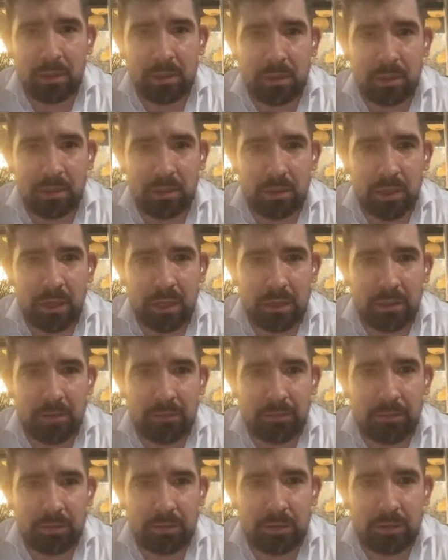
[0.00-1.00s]
a
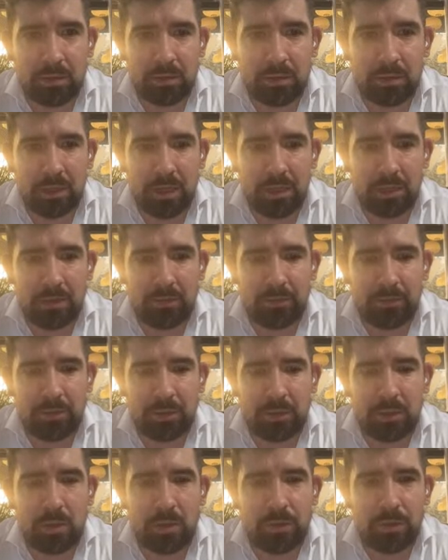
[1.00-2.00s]
lot of
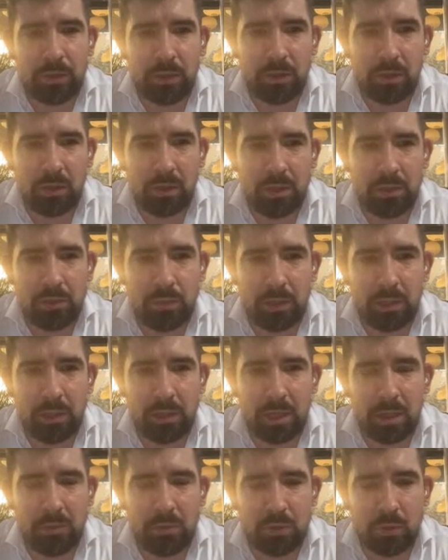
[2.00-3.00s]
useful knowledge
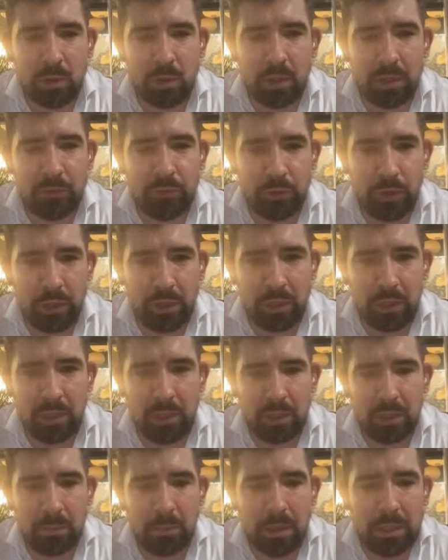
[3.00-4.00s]
when it comes to online
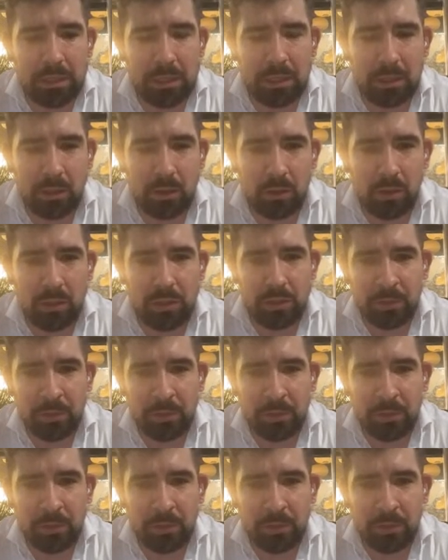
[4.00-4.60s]
trading and basic